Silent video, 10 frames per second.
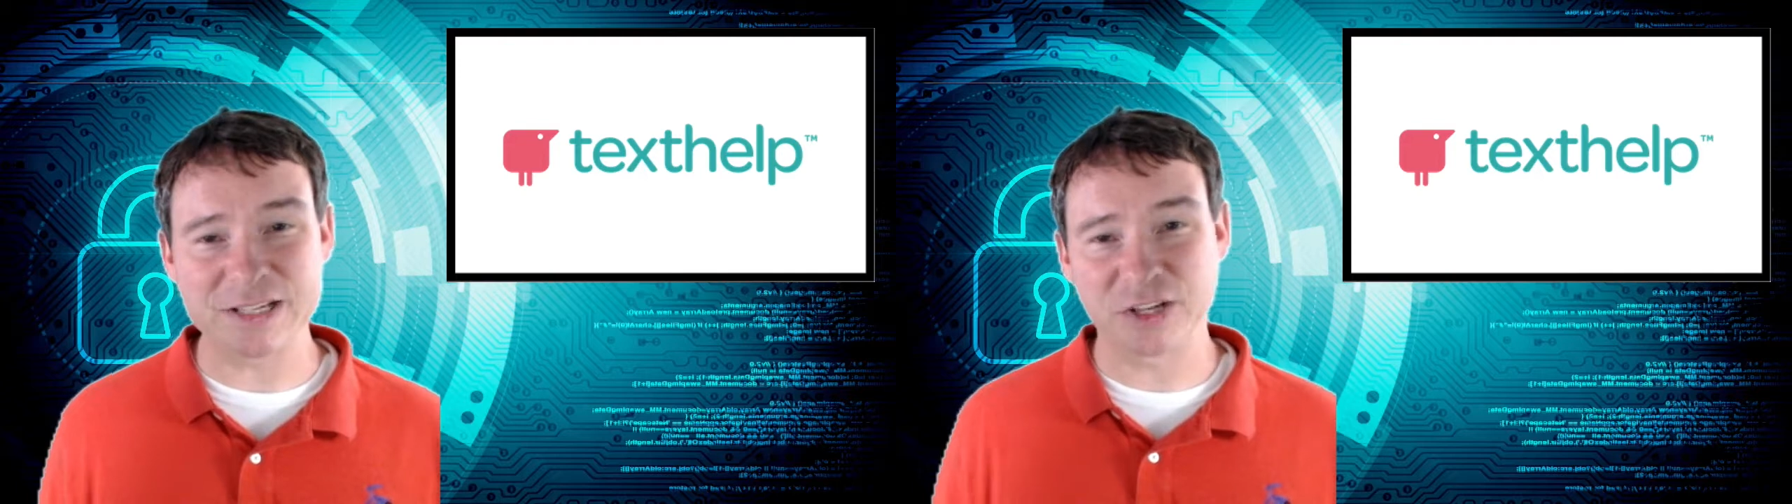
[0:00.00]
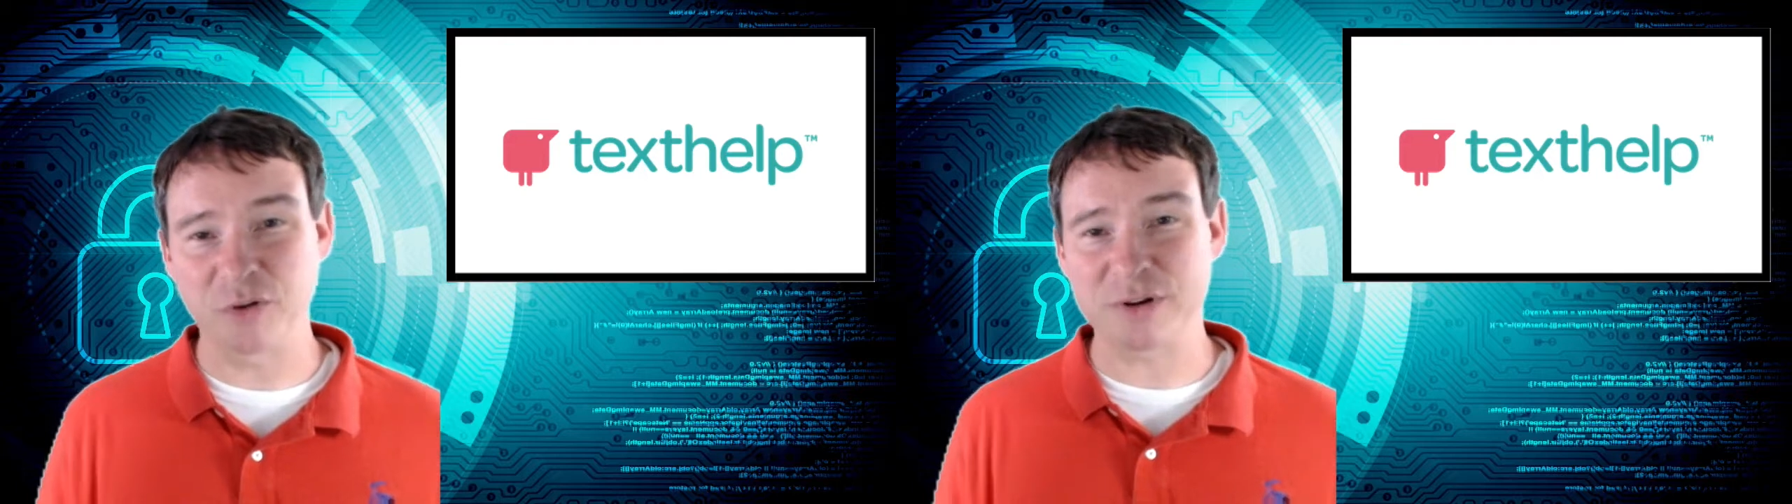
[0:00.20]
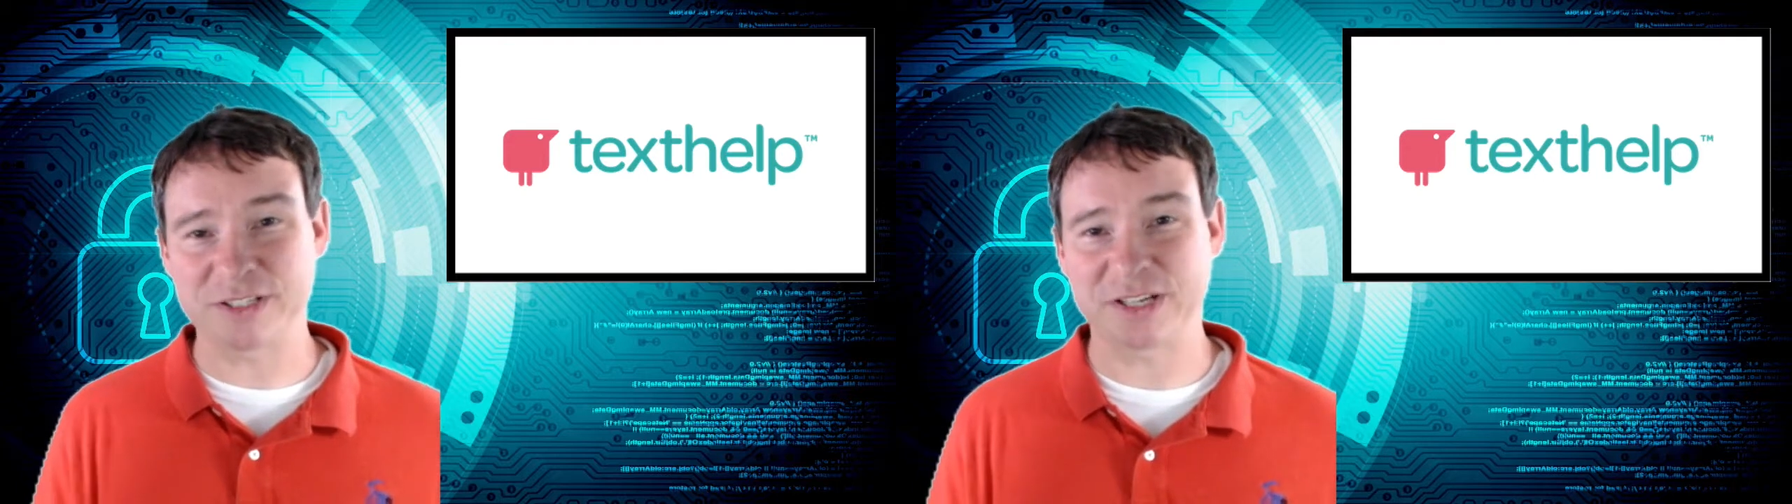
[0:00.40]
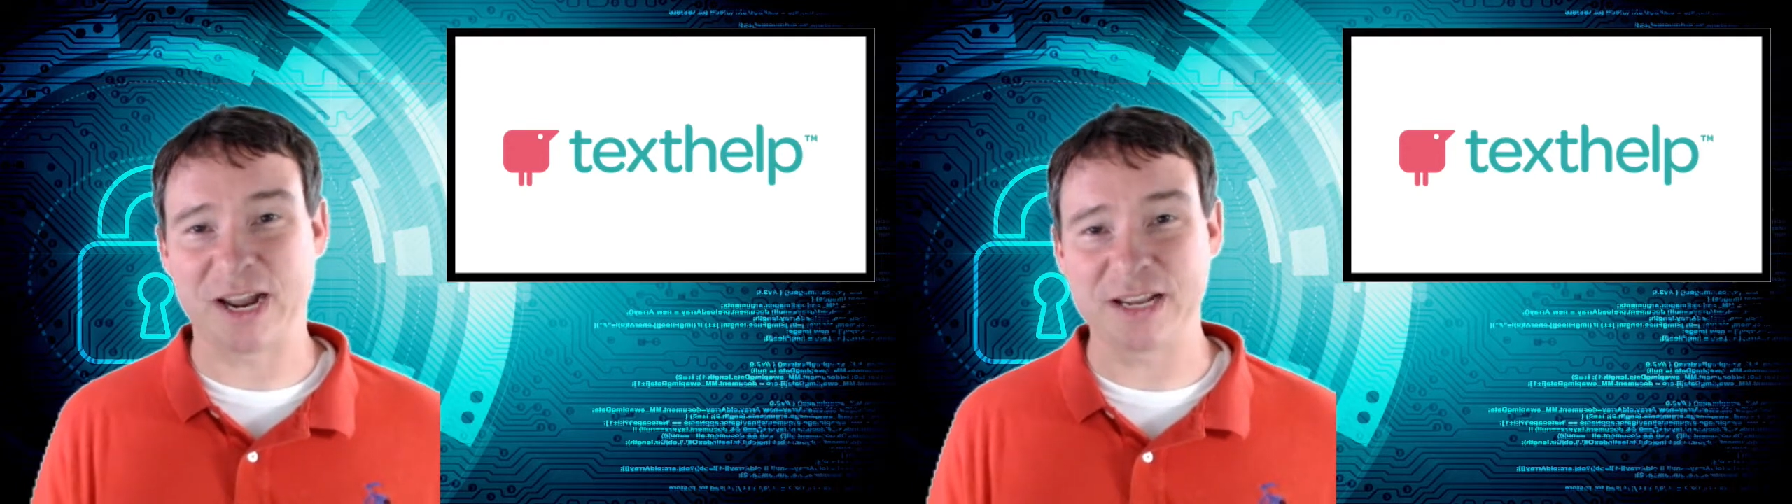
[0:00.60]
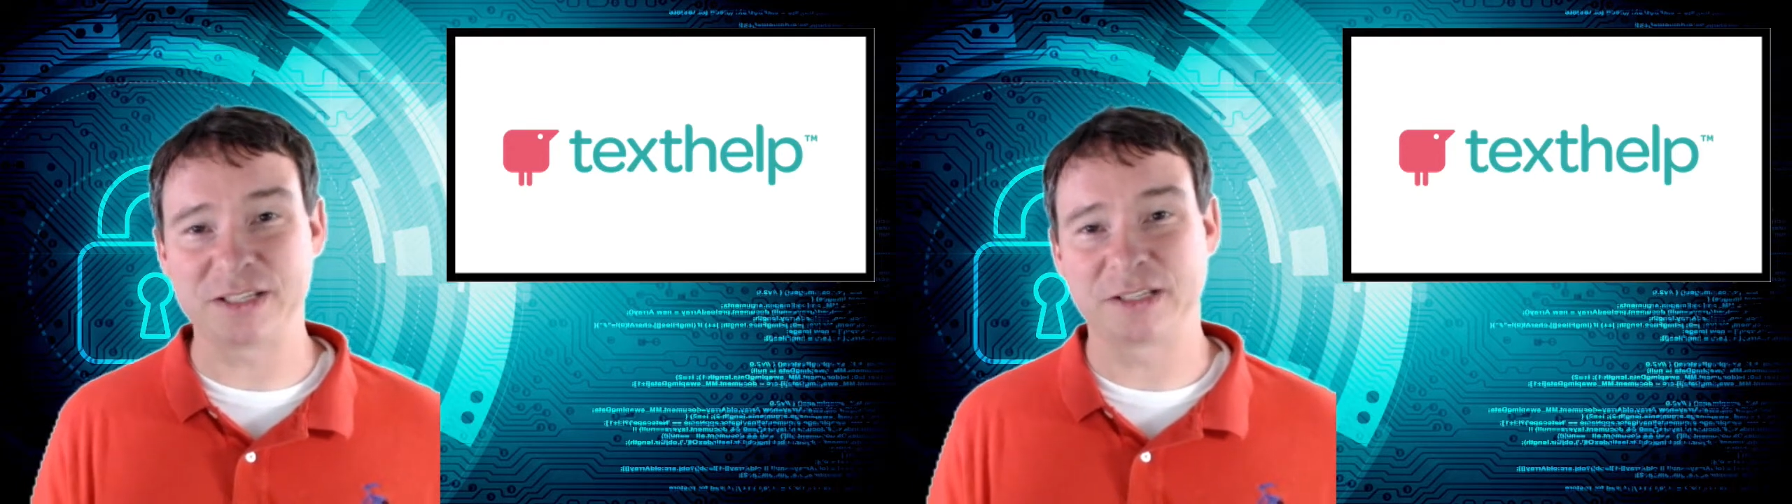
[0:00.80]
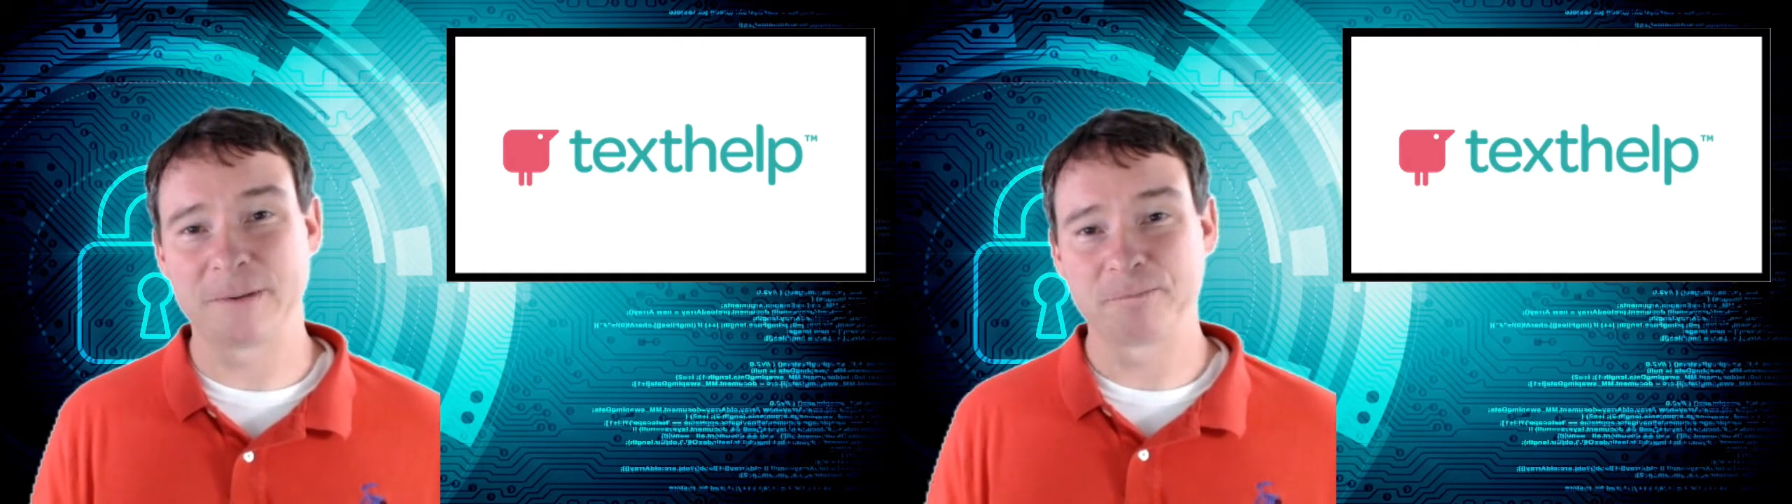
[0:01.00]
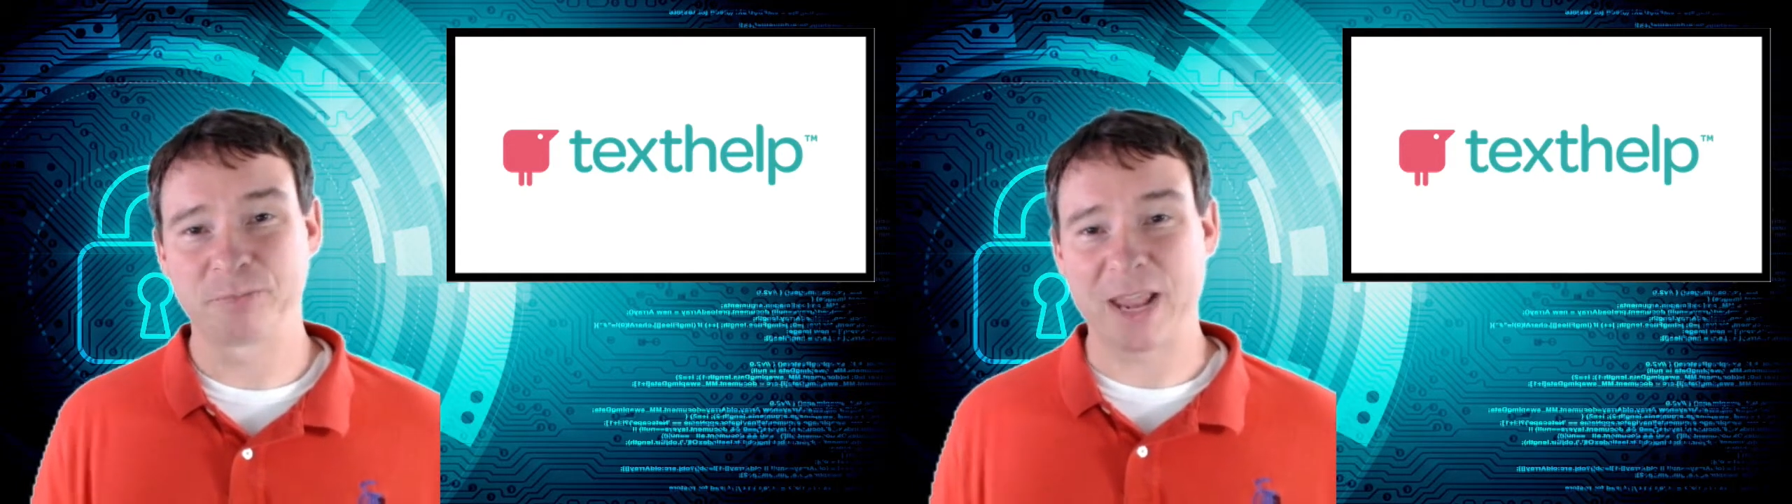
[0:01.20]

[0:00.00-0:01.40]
into your site,